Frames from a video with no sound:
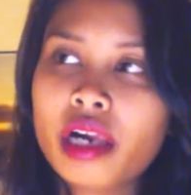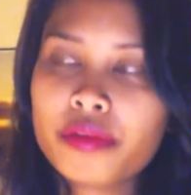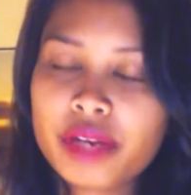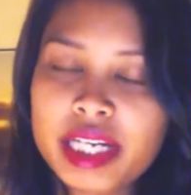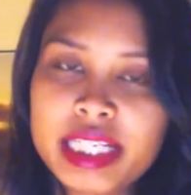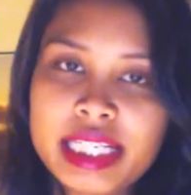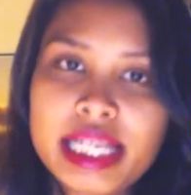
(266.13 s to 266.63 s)

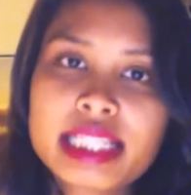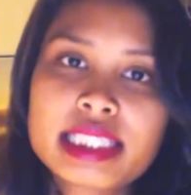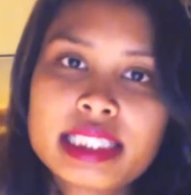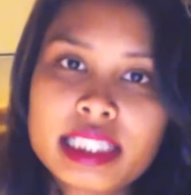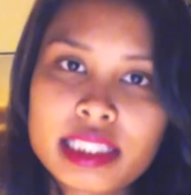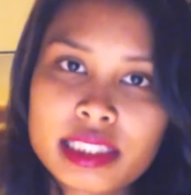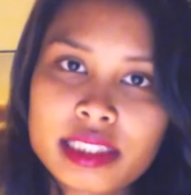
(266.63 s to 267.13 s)
already
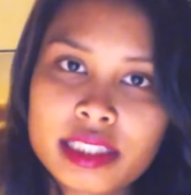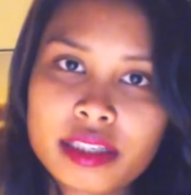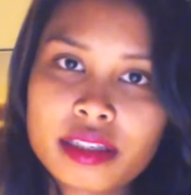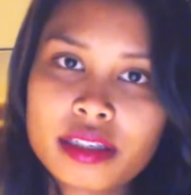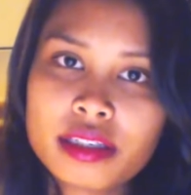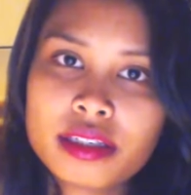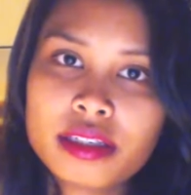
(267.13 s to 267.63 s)

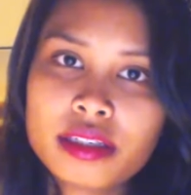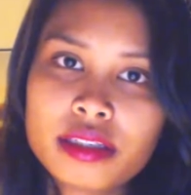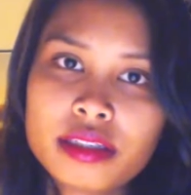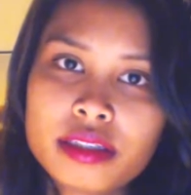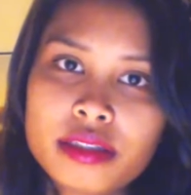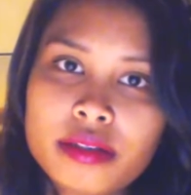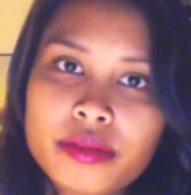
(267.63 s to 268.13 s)
existed
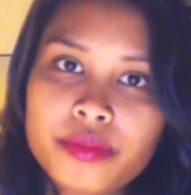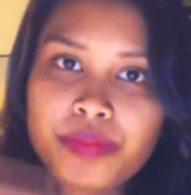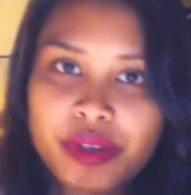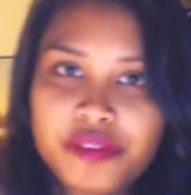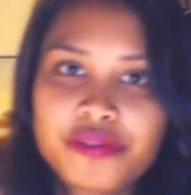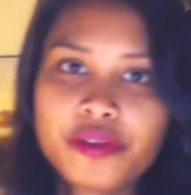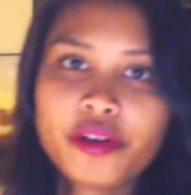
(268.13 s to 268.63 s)

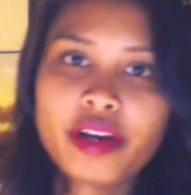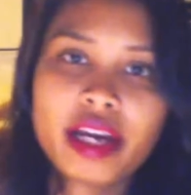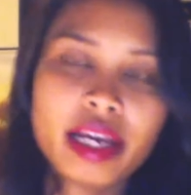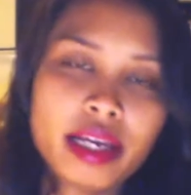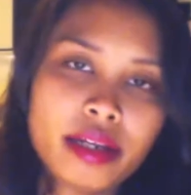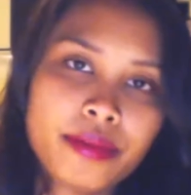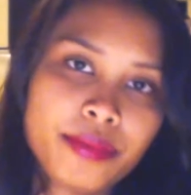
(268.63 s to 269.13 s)

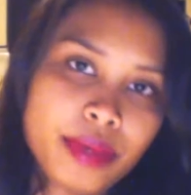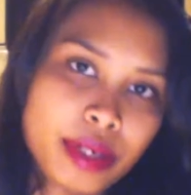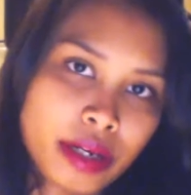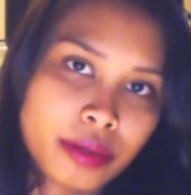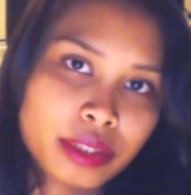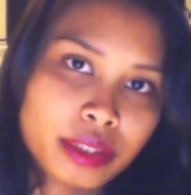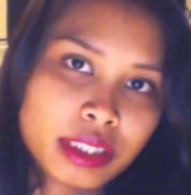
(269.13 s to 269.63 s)
beforehand
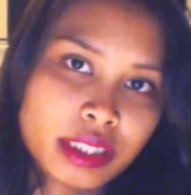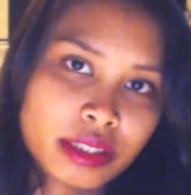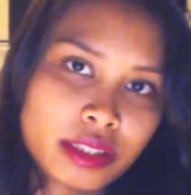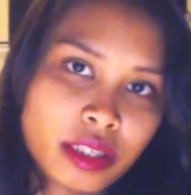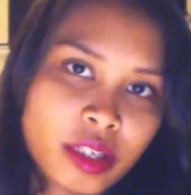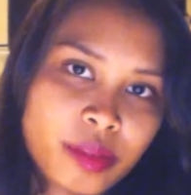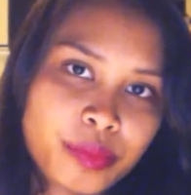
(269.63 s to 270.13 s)
when I was in
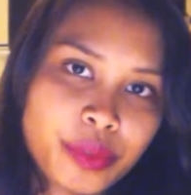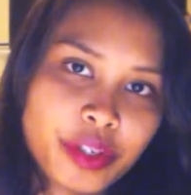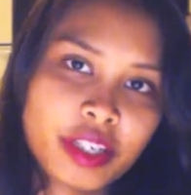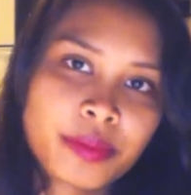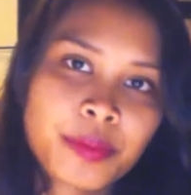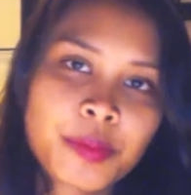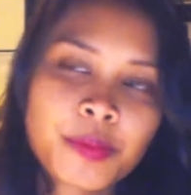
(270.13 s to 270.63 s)

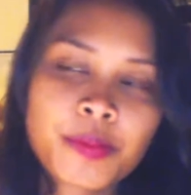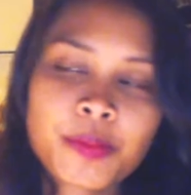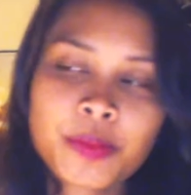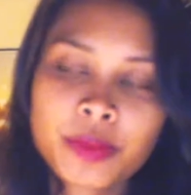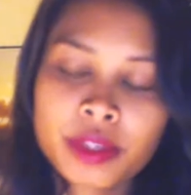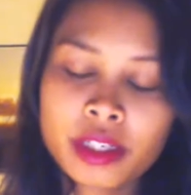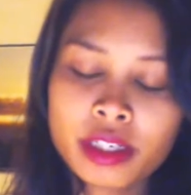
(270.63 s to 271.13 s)
Singapore.
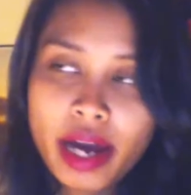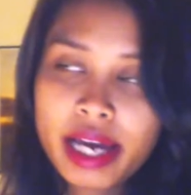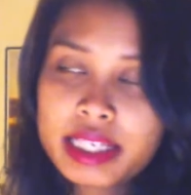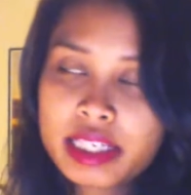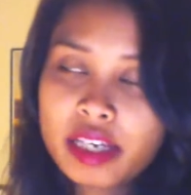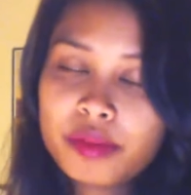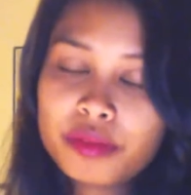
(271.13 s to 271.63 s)
Why
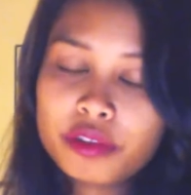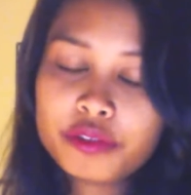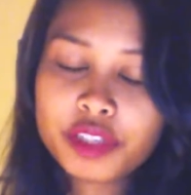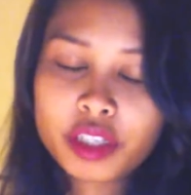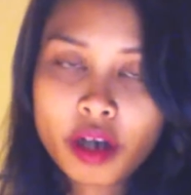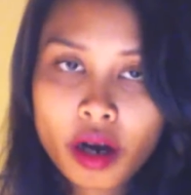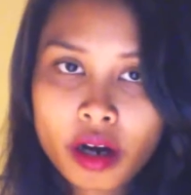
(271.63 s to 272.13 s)
I say
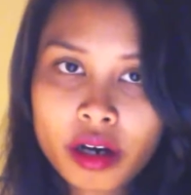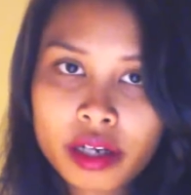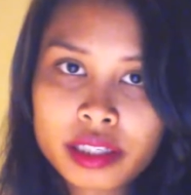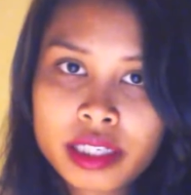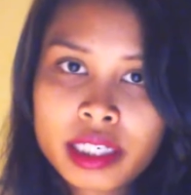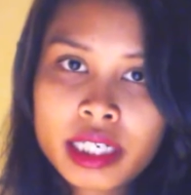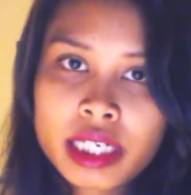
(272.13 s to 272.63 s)
moving
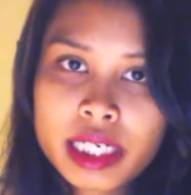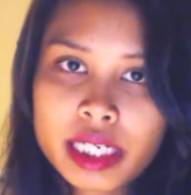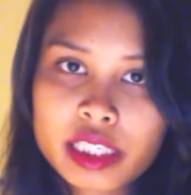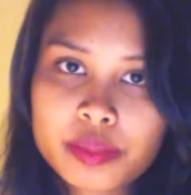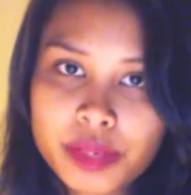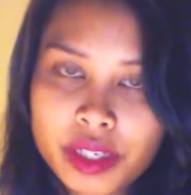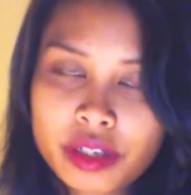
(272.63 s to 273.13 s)
on,
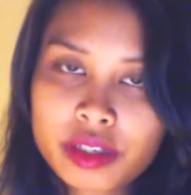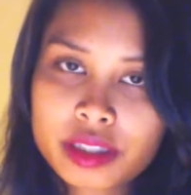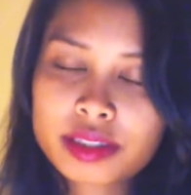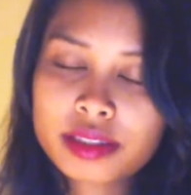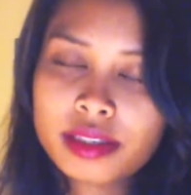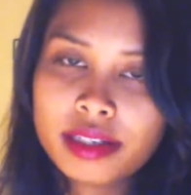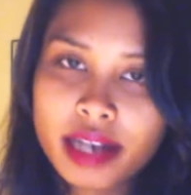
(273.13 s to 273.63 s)
it's
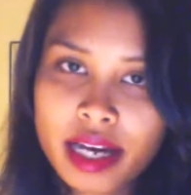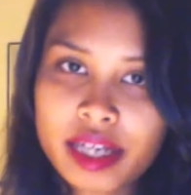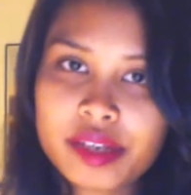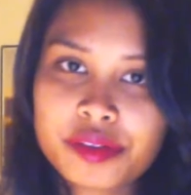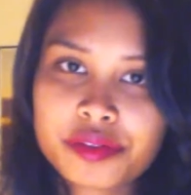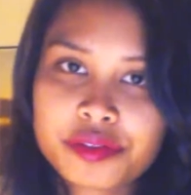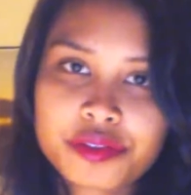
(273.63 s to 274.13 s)
because
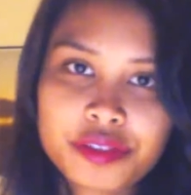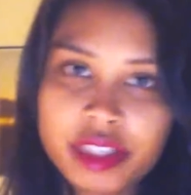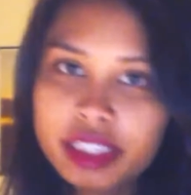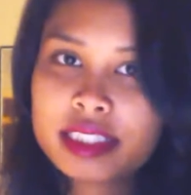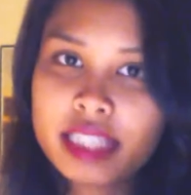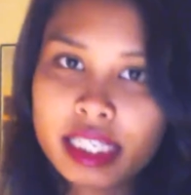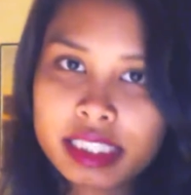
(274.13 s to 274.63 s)
life
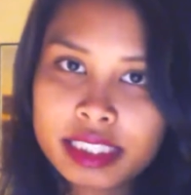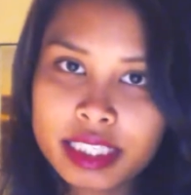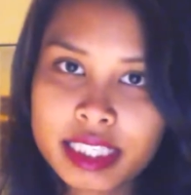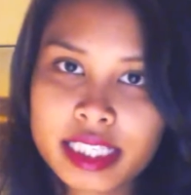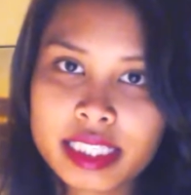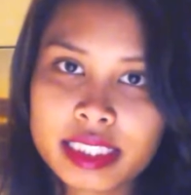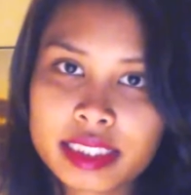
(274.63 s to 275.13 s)
is as
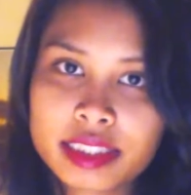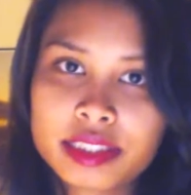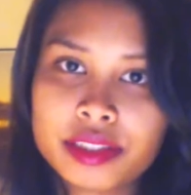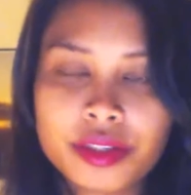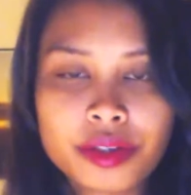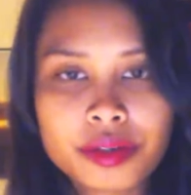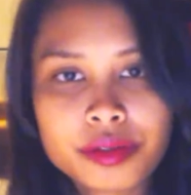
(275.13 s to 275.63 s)
it is,
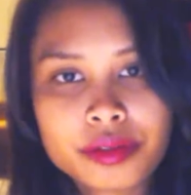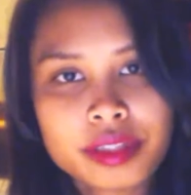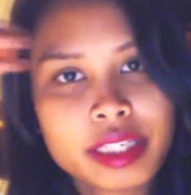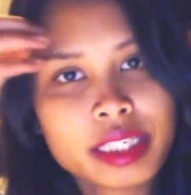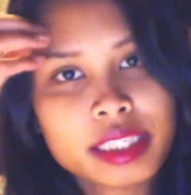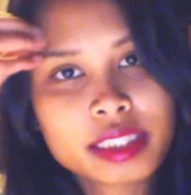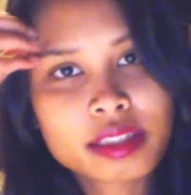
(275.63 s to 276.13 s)
you know,
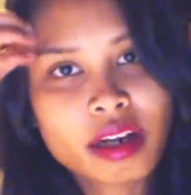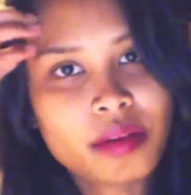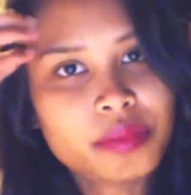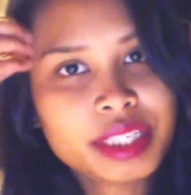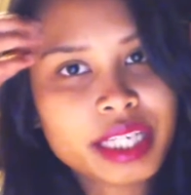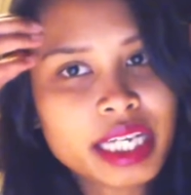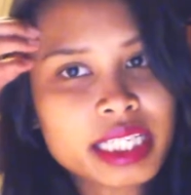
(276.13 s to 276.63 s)
it is
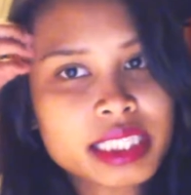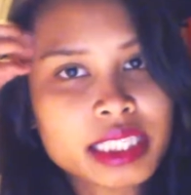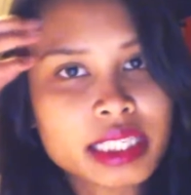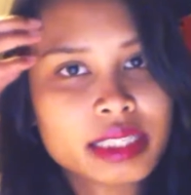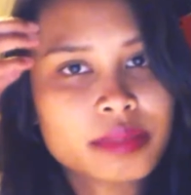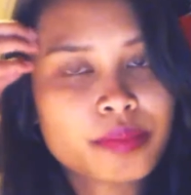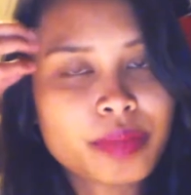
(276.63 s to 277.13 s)

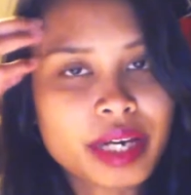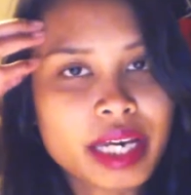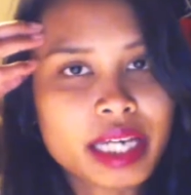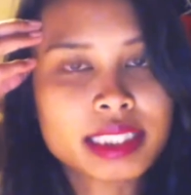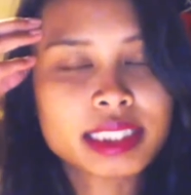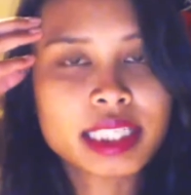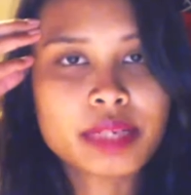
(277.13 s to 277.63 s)
complicated,
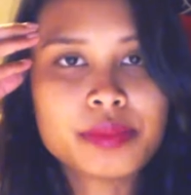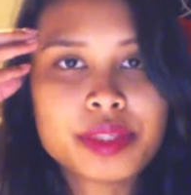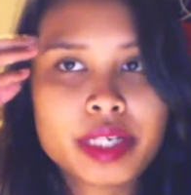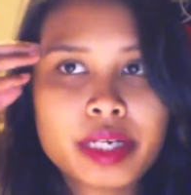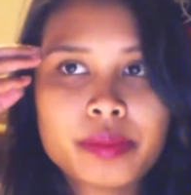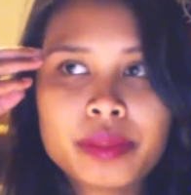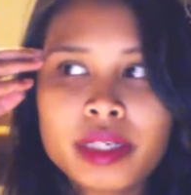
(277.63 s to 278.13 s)
but at the same
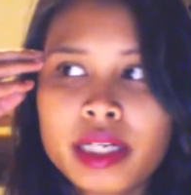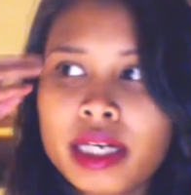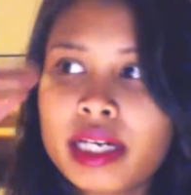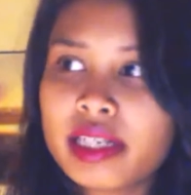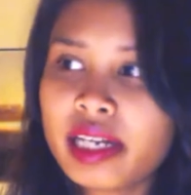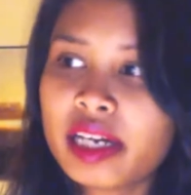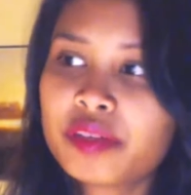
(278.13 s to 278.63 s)
time,
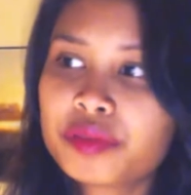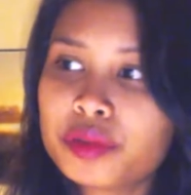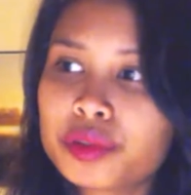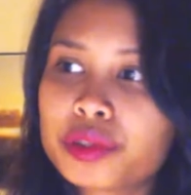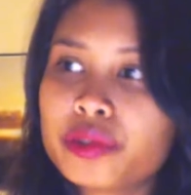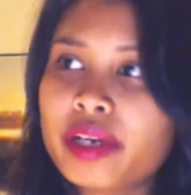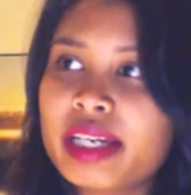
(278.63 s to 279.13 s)
life
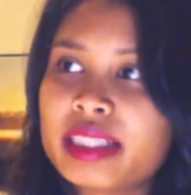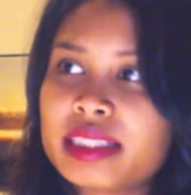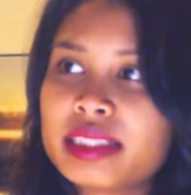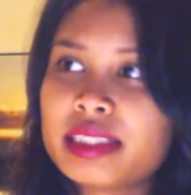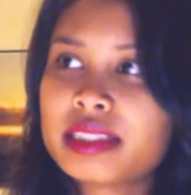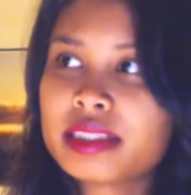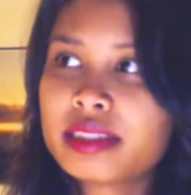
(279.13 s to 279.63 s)
also
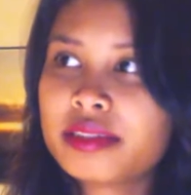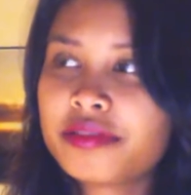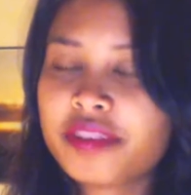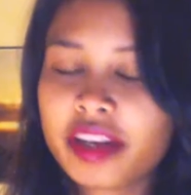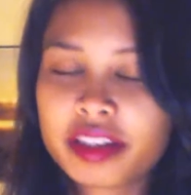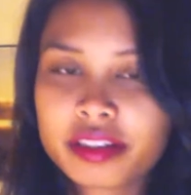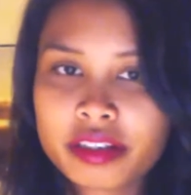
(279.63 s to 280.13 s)
has this
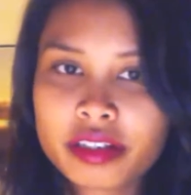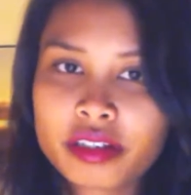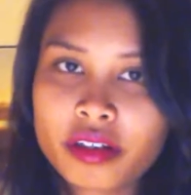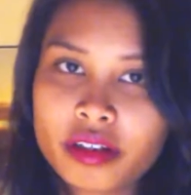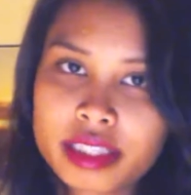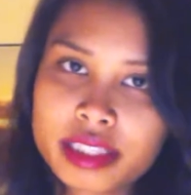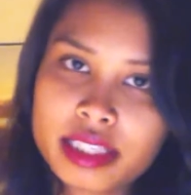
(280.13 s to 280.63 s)
factor
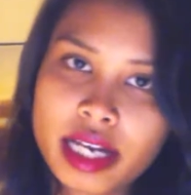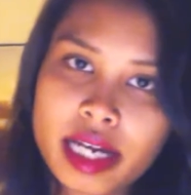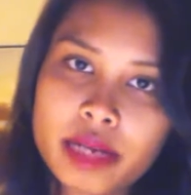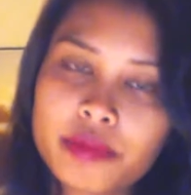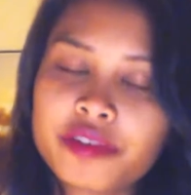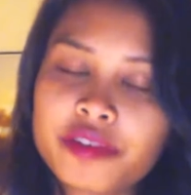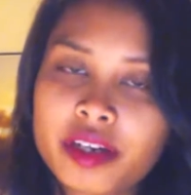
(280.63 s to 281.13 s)
called the
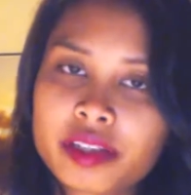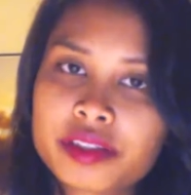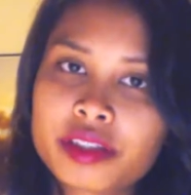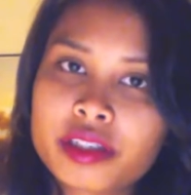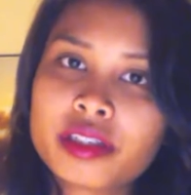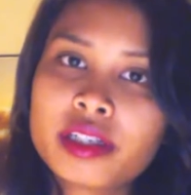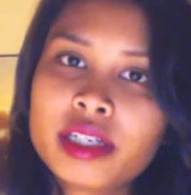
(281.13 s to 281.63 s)
time
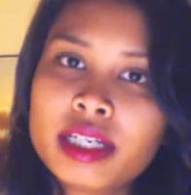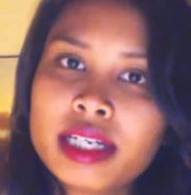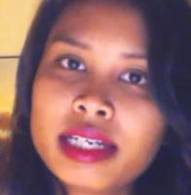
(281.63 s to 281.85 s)
factor.